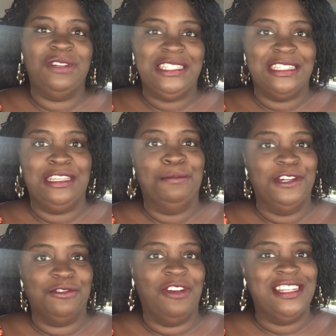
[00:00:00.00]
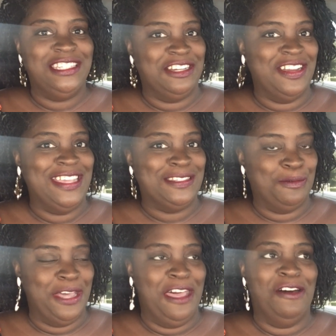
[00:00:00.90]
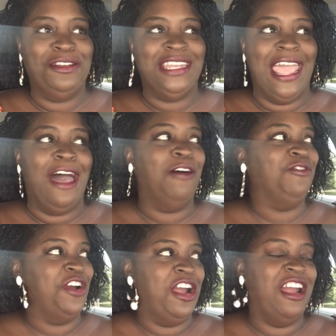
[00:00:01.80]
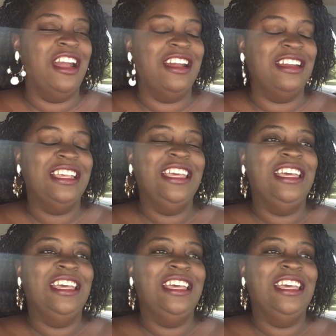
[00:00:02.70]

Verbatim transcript: recently booked Frontier here as well. Now for her